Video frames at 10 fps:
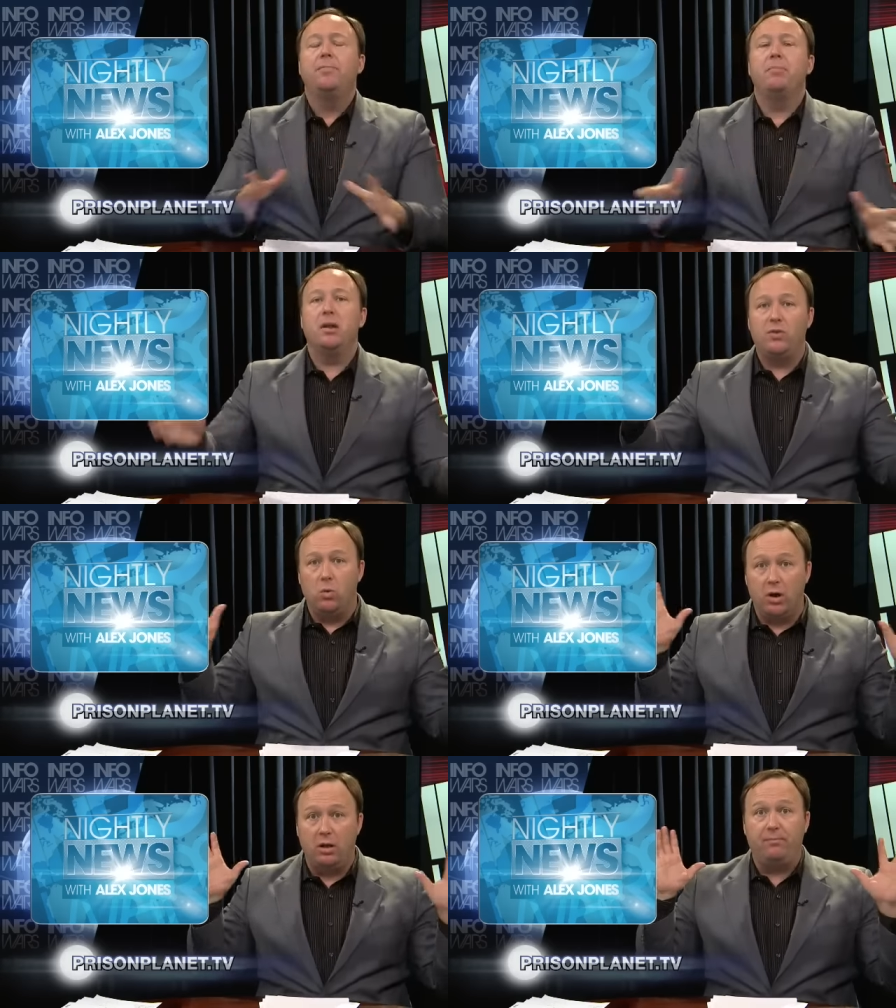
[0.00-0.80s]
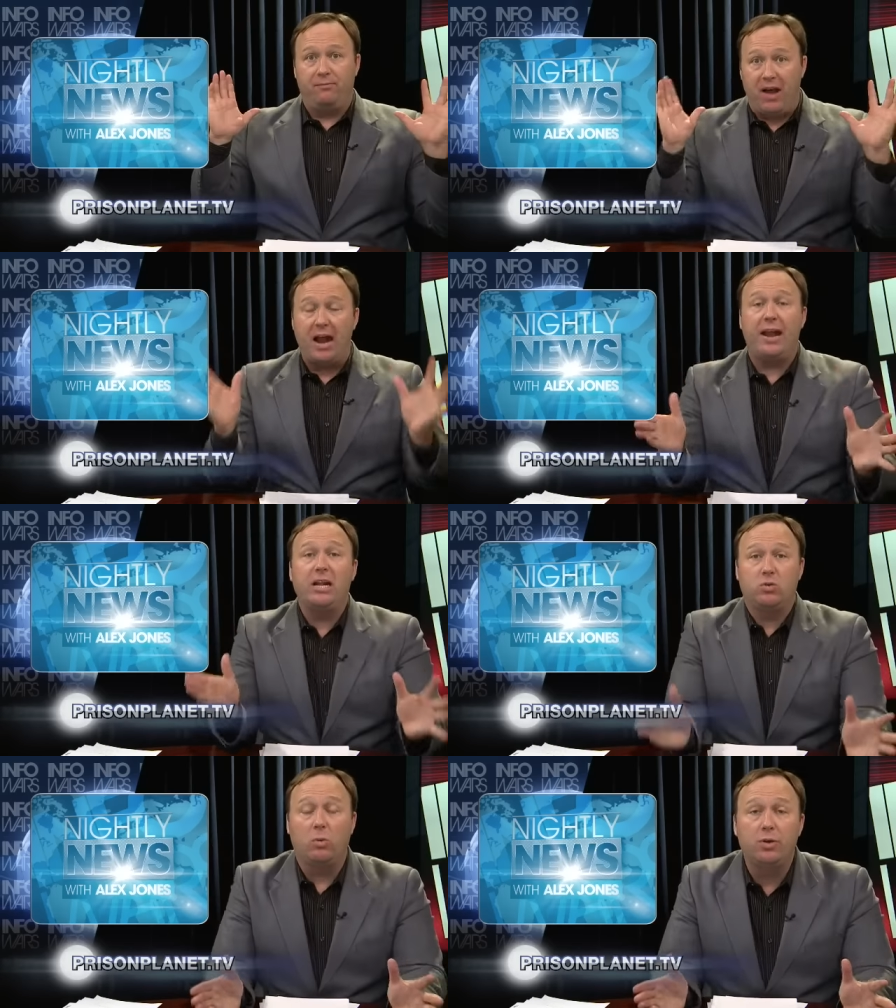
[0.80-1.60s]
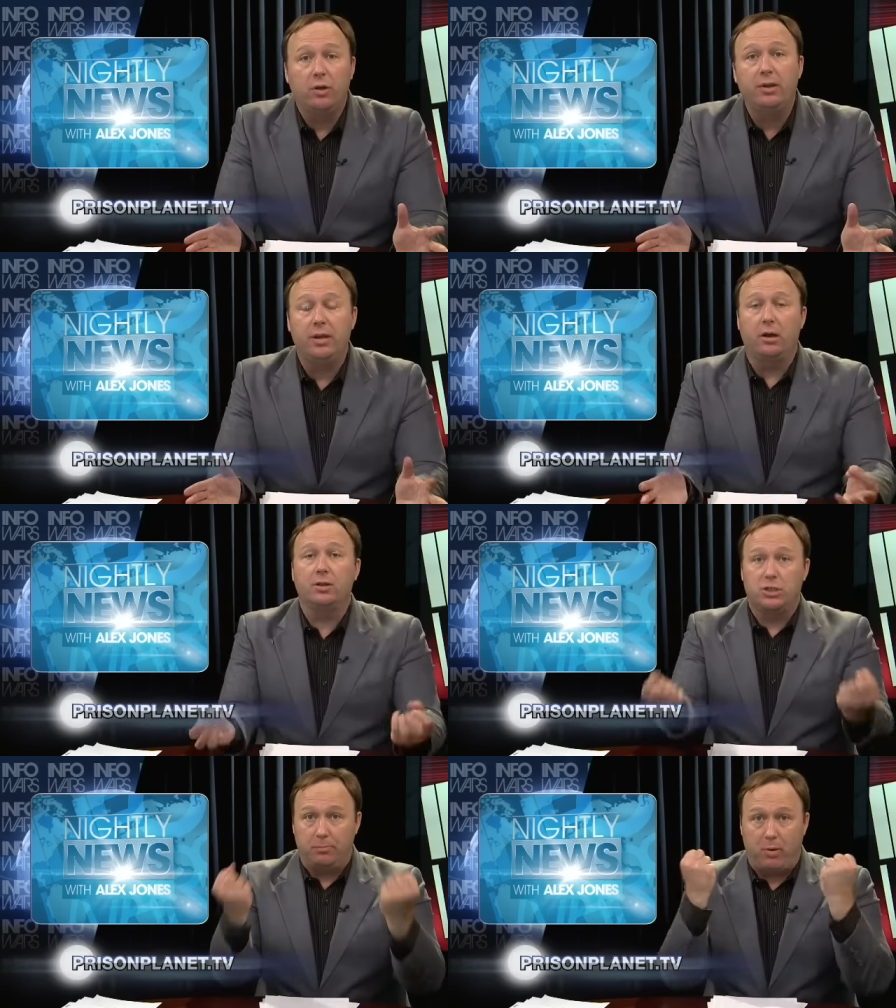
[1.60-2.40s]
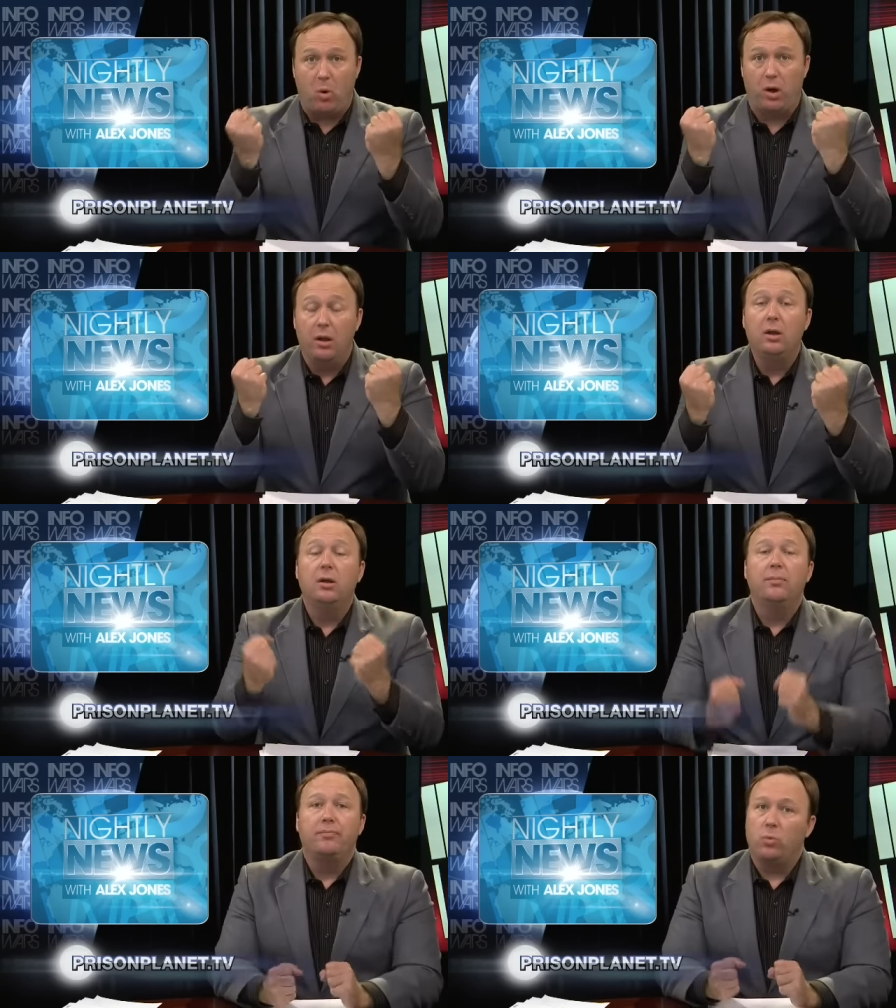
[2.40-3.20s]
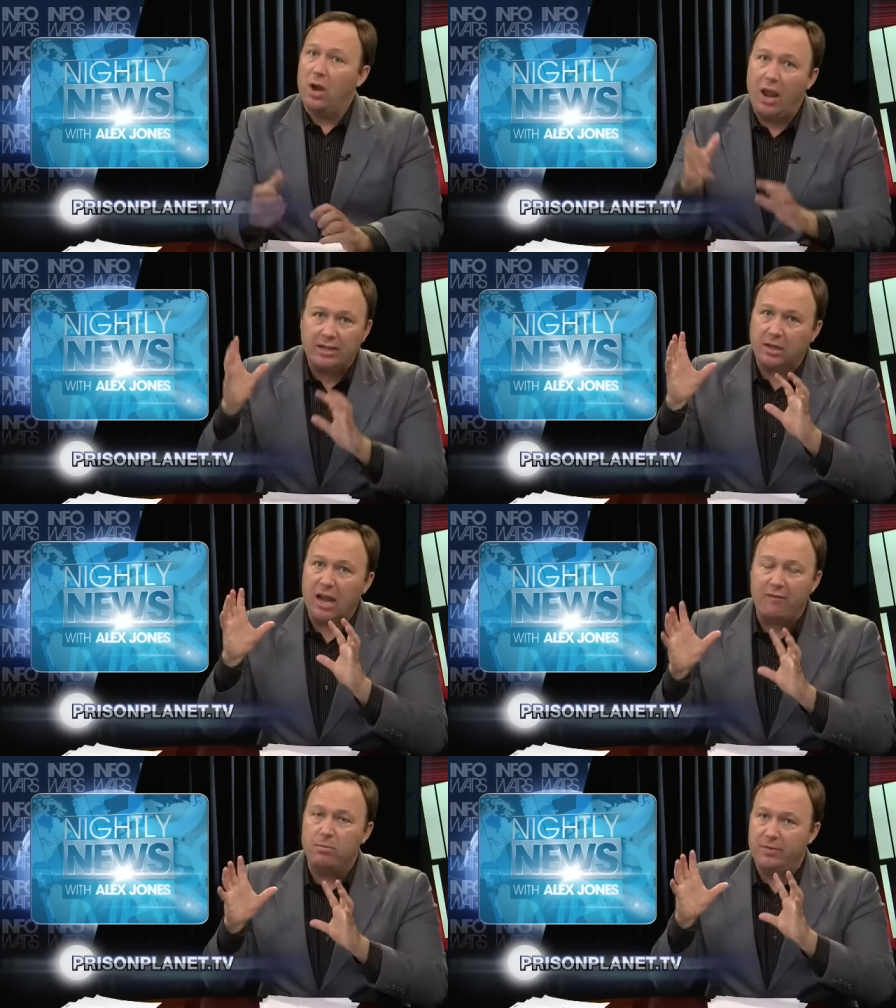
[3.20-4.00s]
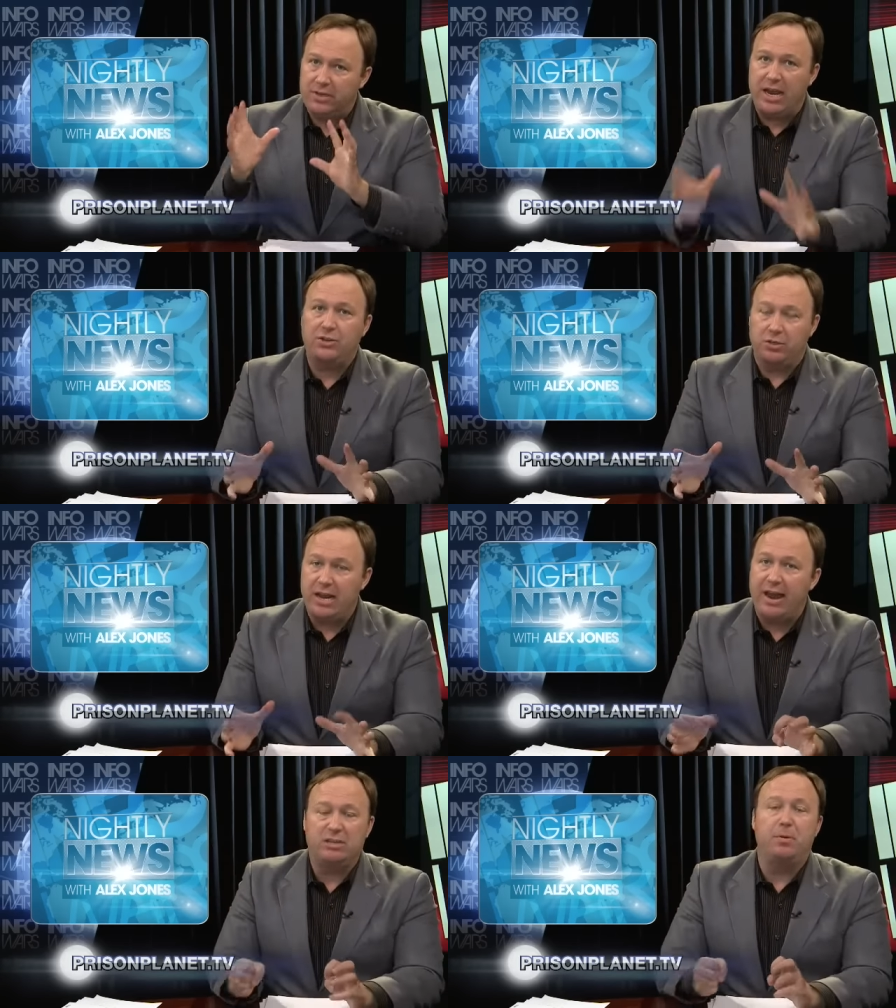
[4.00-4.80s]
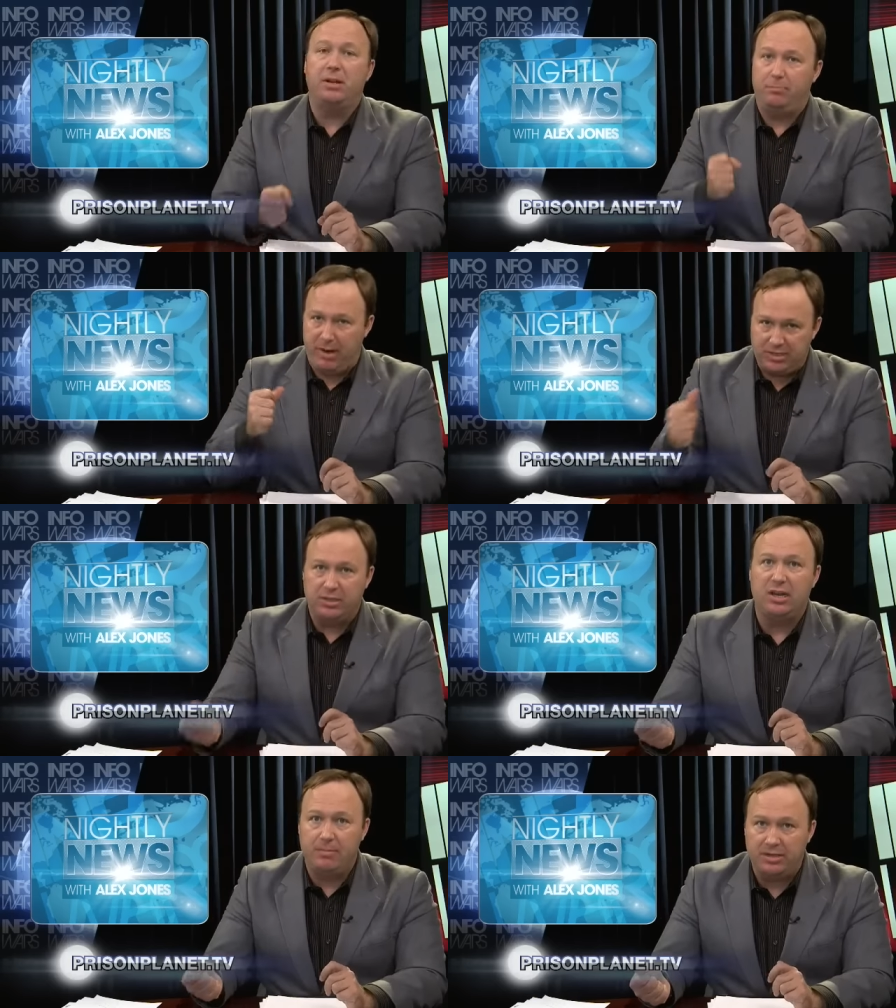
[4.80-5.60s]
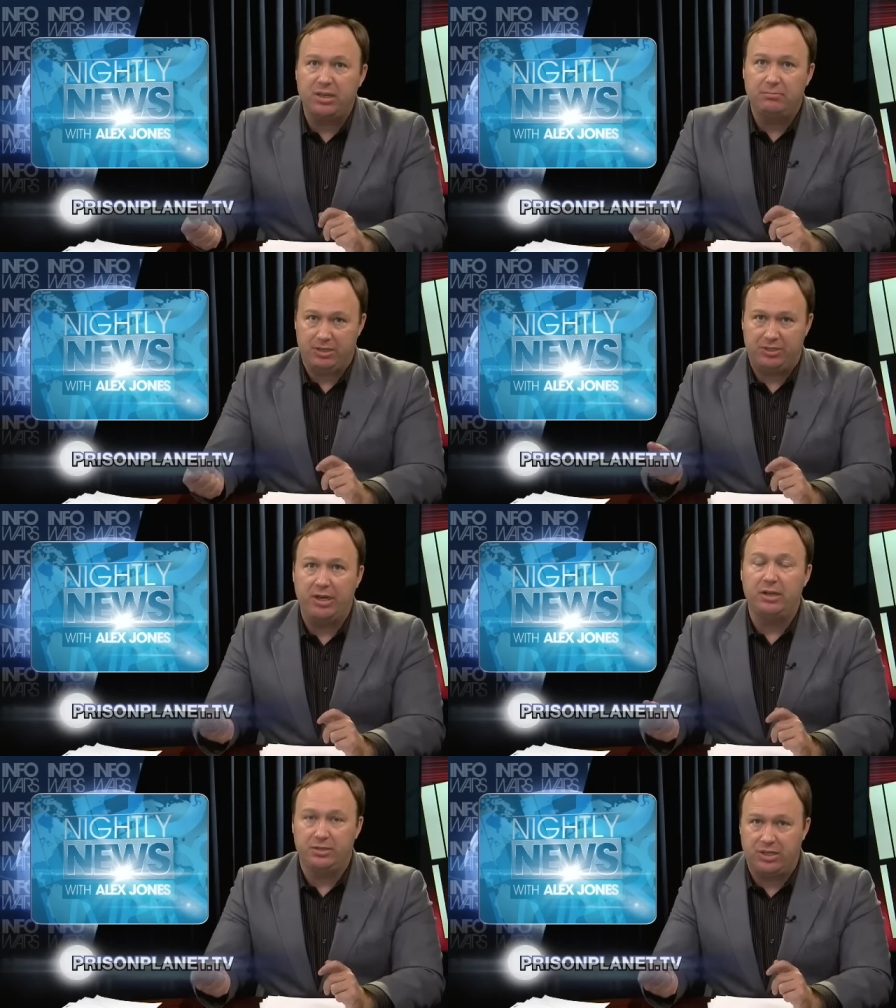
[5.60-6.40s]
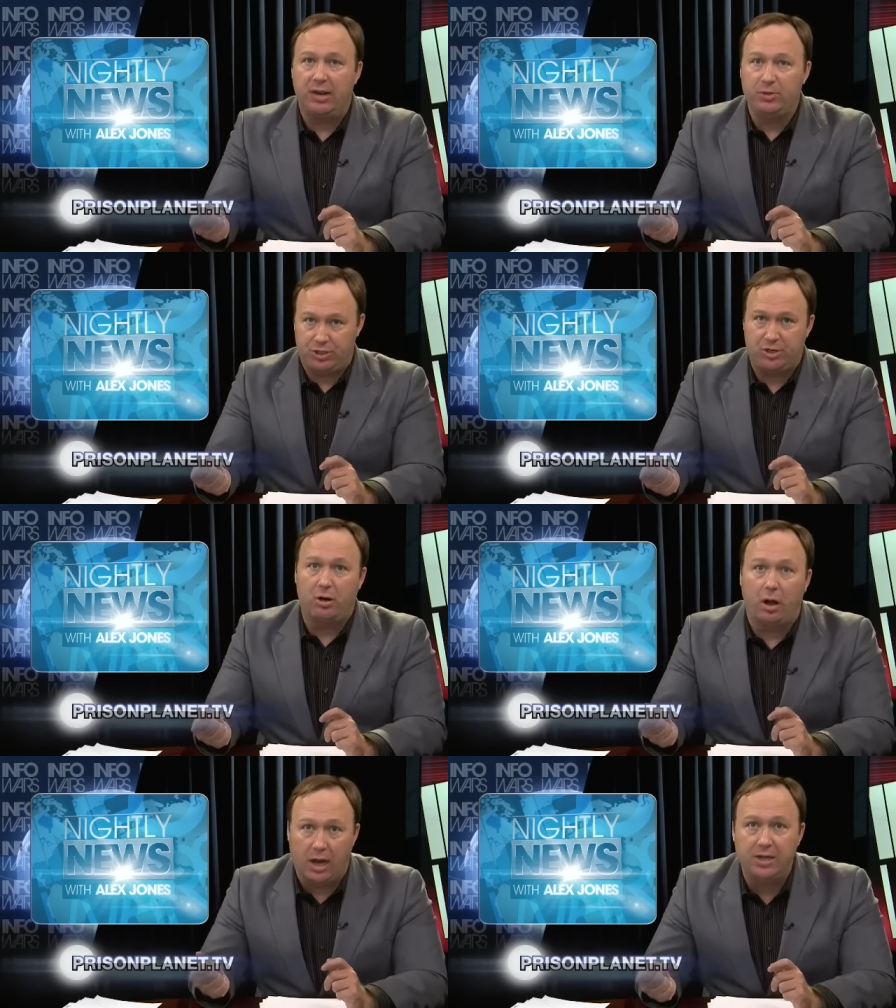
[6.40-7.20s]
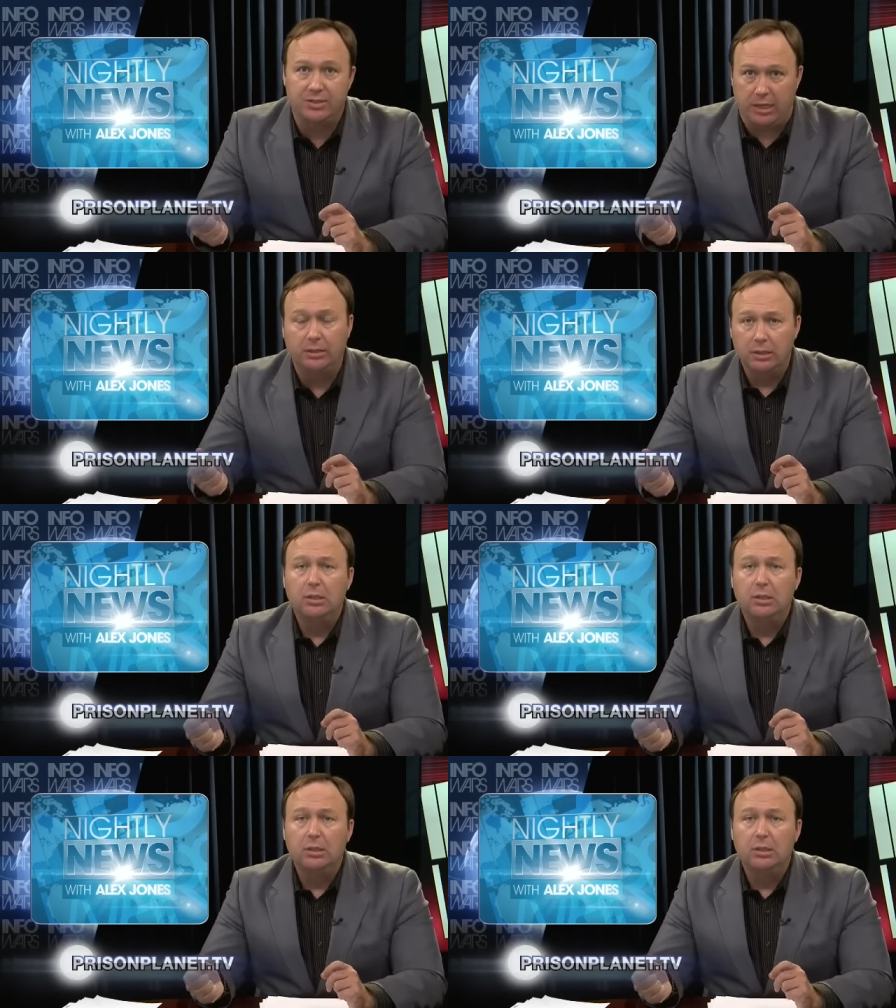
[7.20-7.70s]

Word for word: But if you want to finance what we're doing here and support, we're not like the government that takes your tax money and pays it to MSNBC to say we should turn our guns in.